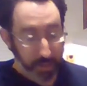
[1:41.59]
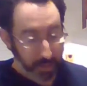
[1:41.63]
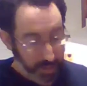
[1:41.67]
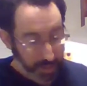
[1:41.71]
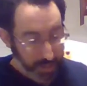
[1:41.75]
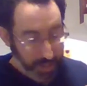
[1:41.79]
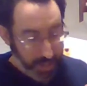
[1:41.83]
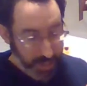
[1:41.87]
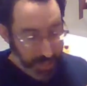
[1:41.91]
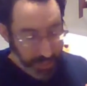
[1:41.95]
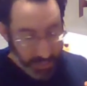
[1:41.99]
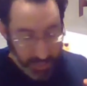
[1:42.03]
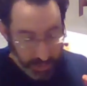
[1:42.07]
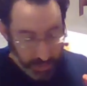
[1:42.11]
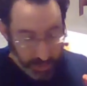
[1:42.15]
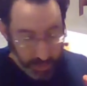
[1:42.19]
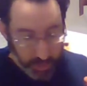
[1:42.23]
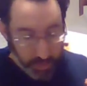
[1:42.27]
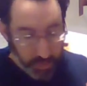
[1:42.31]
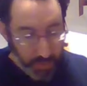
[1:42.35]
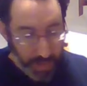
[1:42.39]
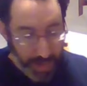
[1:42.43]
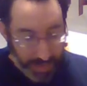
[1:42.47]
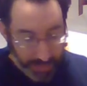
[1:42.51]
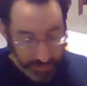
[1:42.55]
Again, I
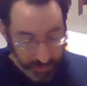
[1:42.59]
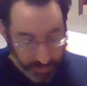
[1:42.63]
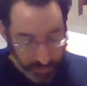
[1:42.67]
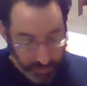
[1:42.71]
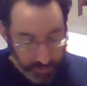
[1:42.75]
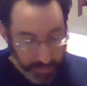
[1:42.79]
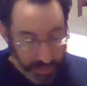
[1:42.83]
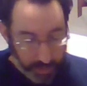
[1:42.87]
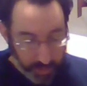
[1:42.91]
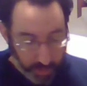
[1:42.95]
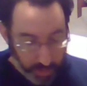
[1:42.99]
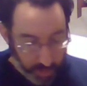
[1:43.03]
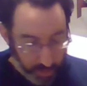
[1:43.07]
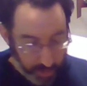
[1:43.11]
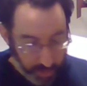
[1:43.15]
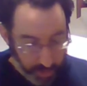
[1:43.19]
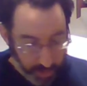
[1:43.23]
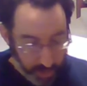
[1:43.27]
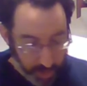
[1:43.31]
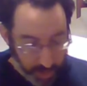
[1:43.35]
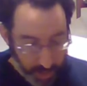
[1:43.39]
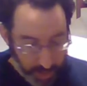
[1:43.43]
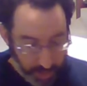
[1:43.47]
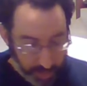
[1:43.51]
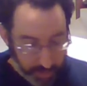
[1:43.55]
just cracked them, make sure the
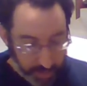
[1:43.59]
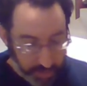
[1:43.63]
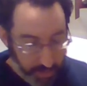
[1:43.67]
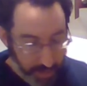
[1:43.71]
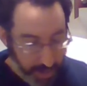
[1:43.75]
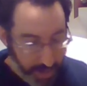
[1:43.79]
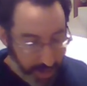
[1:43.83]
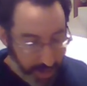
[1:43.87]
shells are